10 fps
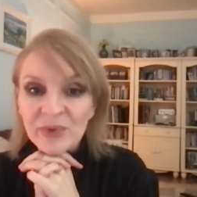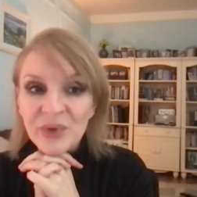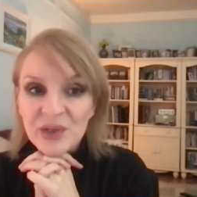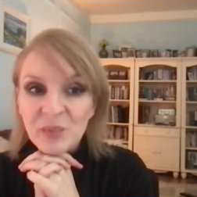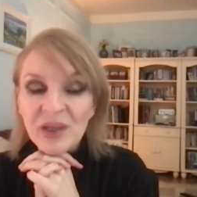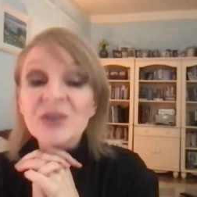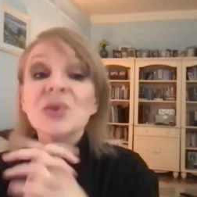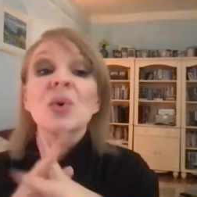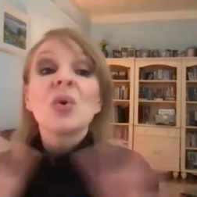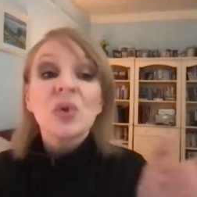these places
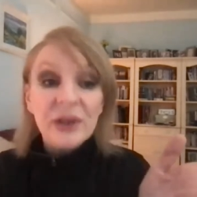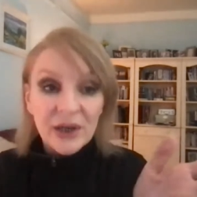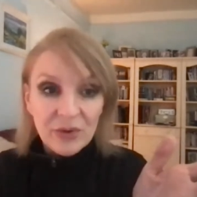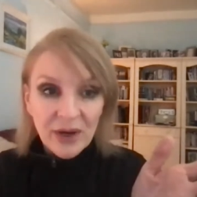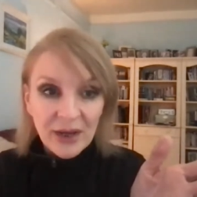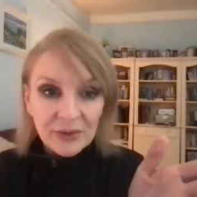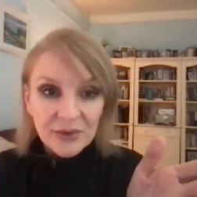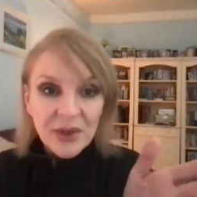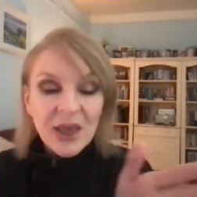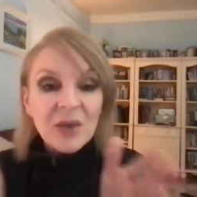all year round
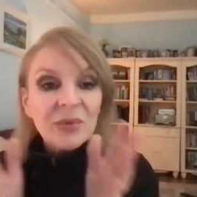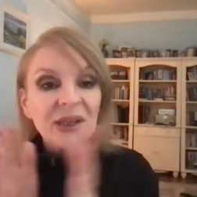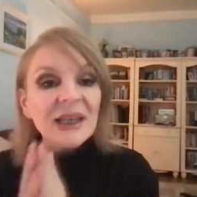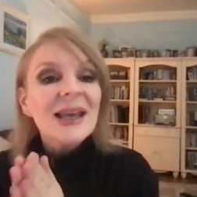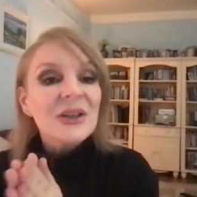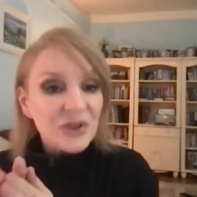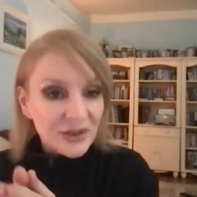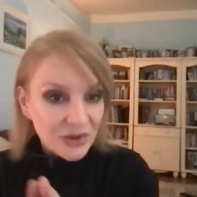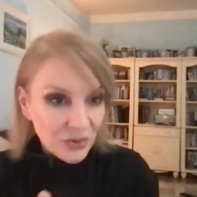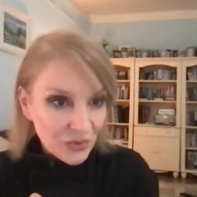but
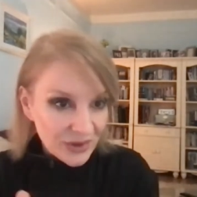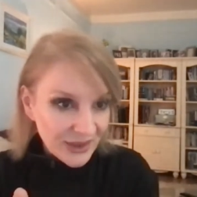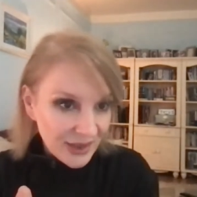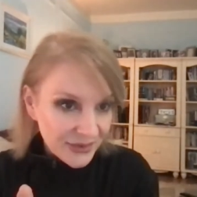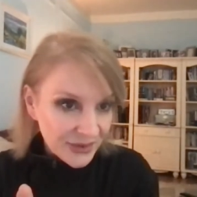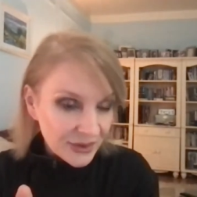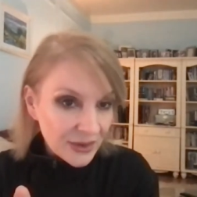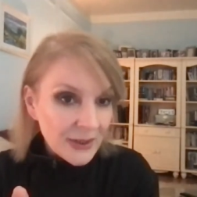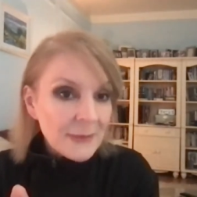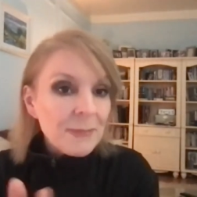legend of course has it
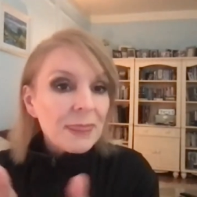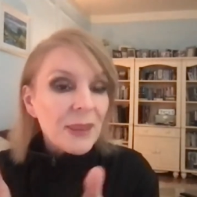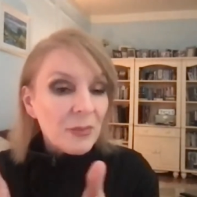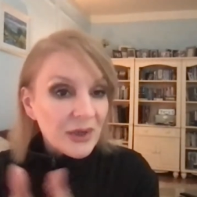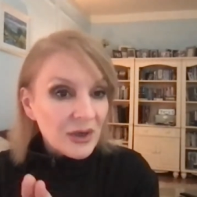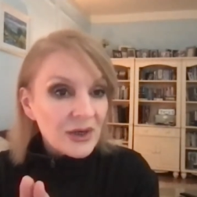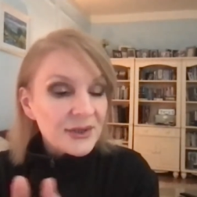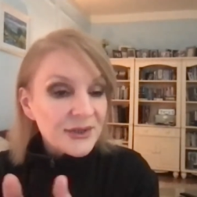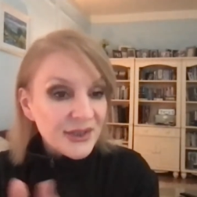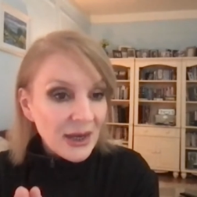that because
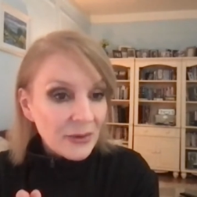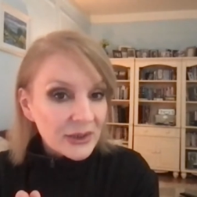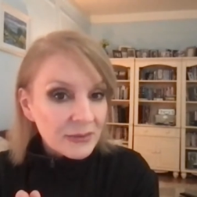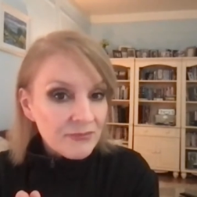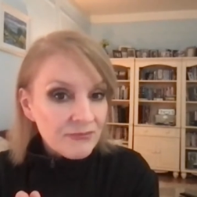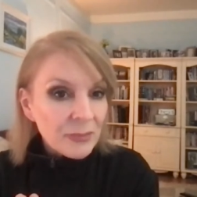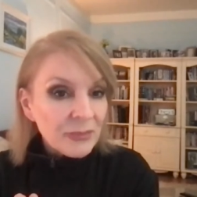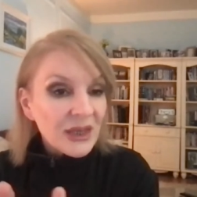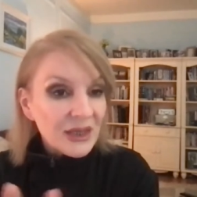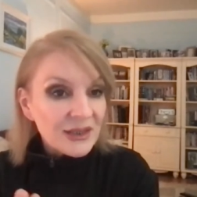Samhain
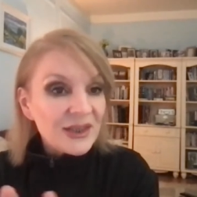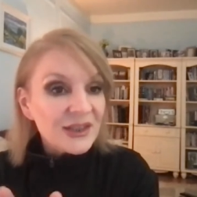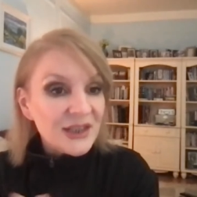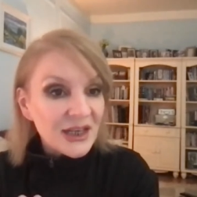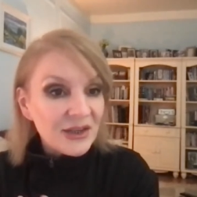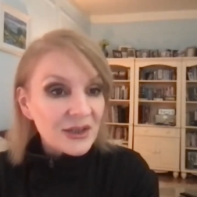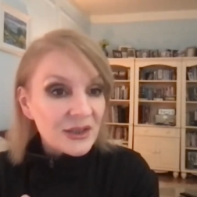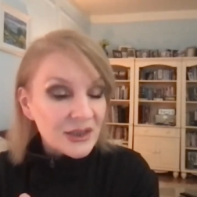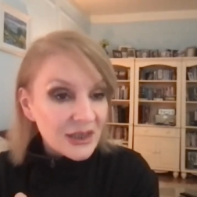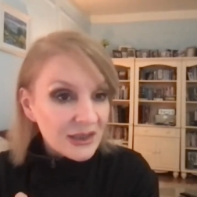is the day that
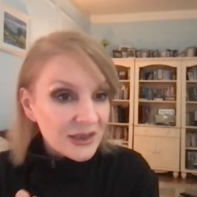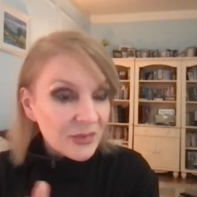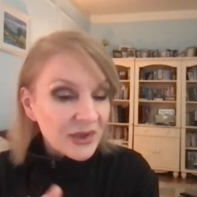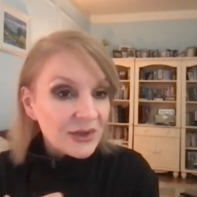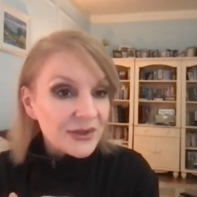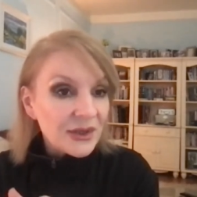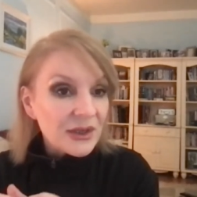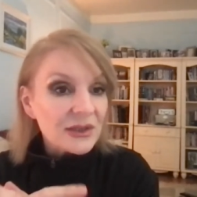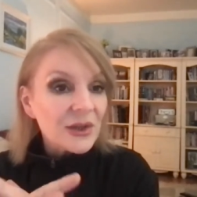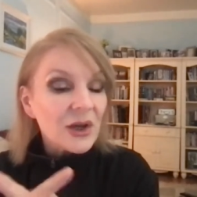it is because it
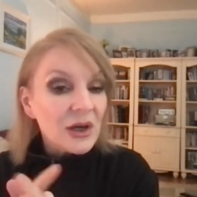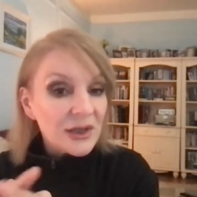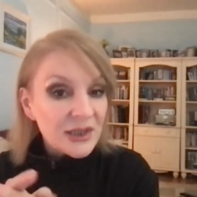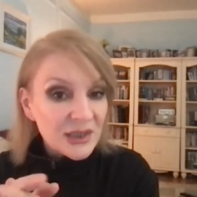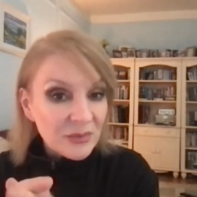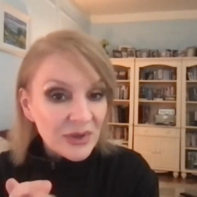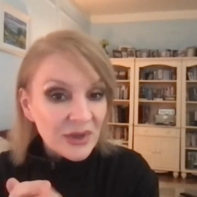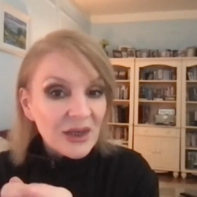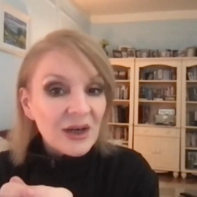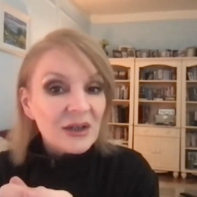is the cusp
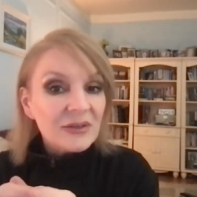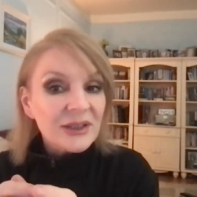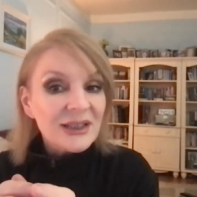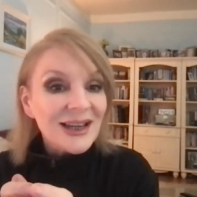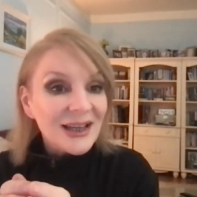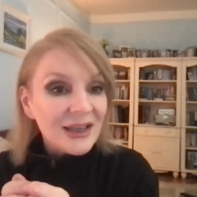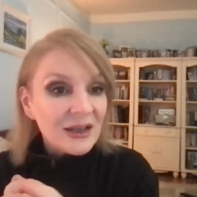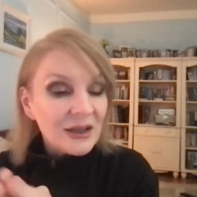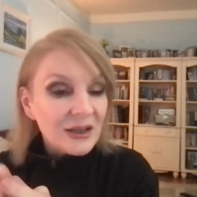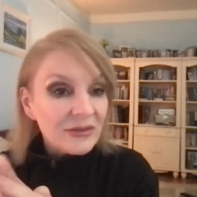of the
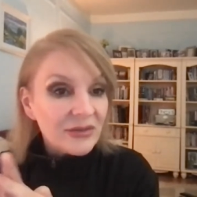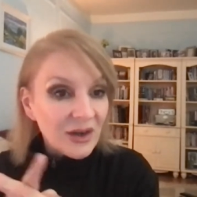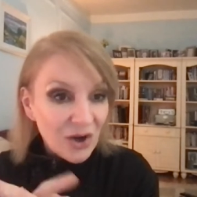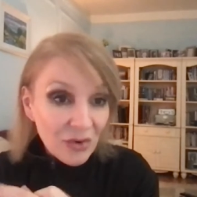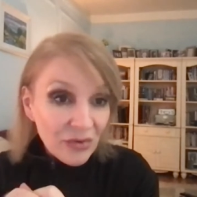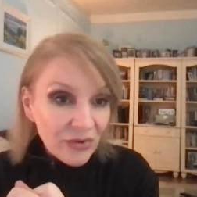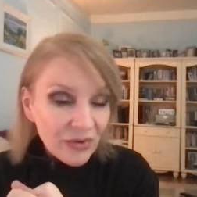dying of the earth